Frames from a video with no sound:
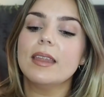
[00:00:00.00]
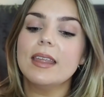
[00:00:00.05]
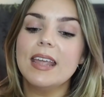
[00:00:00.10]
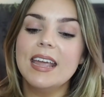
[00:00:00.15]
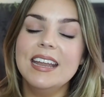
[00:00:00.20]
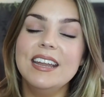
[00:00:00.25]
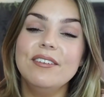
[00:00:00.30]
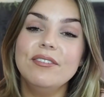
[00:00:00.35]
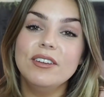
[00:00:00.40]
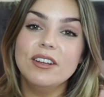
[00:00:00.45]

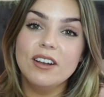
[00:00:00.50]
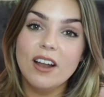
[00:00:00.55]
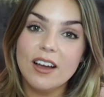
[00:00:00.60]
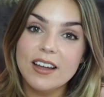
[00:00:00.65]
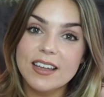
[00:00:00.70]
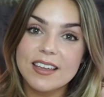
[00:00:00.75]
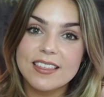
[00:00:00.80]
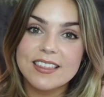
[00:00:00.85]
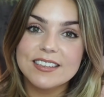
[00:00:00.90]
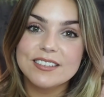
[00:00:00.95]
And if you
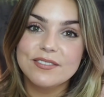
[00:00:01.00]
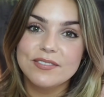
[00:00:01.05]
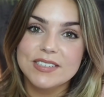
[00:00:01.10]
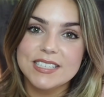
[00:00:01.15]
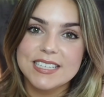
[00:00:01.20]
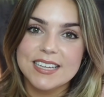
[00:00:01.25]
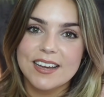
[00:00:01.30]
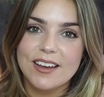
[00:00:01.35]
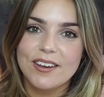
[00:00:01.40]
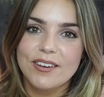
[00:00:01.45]
like this
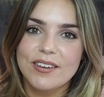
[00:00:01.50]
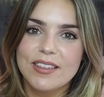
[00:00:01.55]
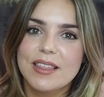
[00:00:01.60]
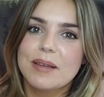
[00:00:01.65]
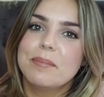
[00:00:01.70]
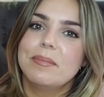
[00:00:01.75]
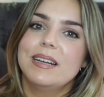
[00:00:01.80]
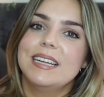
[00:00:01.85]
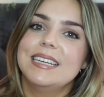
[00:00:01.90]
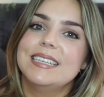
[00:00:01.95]
video,
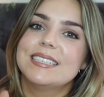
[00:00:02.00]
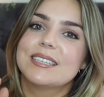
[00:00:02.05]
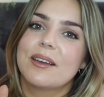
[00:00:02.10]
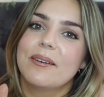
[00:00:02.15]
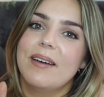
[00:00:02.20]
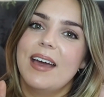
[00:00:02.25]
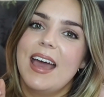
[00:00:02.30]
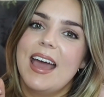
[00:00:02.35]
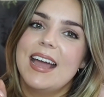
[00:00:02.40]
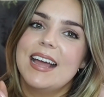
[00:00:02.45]
then please go
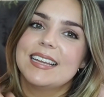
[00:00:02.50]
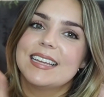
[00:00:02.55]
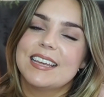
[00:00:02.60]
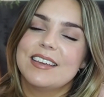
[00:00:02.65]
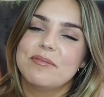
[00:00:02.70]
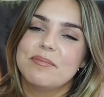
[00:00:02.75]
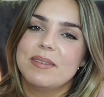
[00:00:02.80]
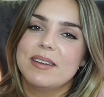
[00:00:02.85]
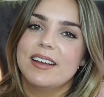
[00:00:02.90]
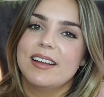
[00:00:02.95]
ahead,
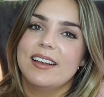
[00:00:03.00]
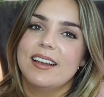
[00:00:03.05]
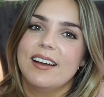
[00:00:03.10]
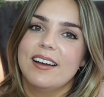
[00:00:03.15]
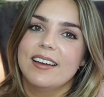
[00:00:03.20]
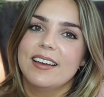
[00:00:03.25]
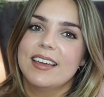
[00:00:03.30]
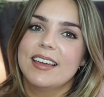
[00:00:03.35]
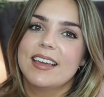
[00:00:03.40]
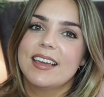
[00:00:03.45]
give me a
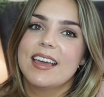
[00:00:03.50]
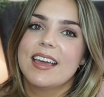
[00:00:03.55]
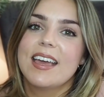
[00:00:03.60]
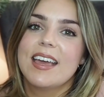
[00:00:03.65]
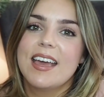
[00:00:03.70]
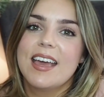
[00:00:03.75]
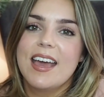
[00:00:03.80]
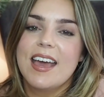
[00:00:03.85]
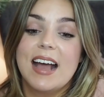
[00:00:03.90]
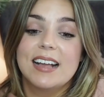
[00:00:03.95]
like
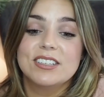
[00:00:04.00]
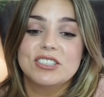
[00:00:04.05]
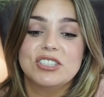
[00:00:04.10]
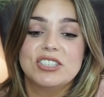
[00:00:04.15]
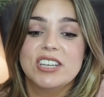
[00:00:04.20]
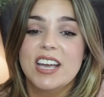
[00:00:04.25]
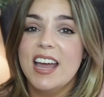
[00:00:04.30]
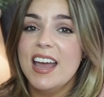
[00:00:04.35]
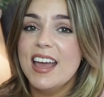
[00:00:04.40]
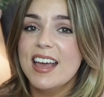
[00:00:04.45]
and
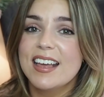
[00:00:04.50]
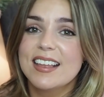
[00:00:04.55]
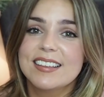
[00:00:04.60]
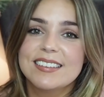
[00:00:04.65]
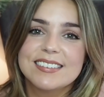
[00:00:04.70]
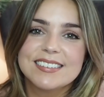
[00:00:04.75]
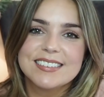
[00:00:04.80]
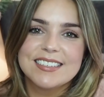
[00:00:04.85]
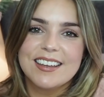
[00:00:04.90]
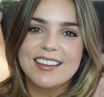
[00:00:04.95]
share.
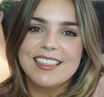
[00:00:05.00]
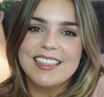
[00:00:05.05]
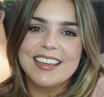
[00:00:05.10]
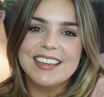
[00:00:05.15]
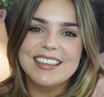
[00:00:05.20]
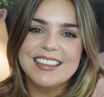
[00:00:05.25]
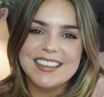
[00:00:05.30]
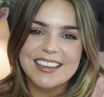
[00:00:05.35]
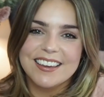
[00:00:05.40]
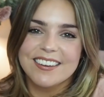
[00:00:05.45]
So
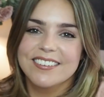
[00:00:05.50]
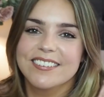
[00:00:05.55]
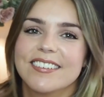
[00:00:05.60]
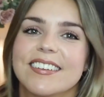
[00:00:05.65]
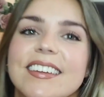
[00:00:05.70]
thank you.